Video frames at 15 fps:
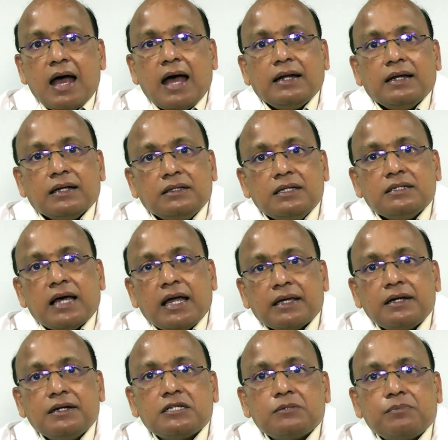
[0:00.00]
And uh, this high
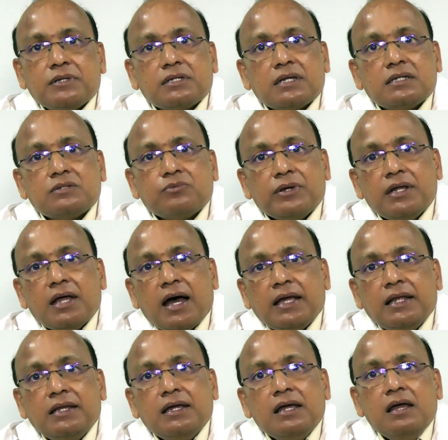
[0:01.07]
dyspnea is very
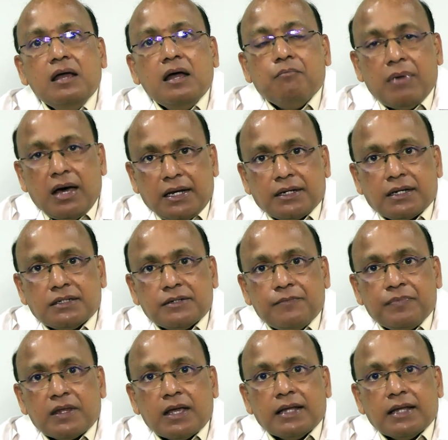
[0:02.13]
highly malignant.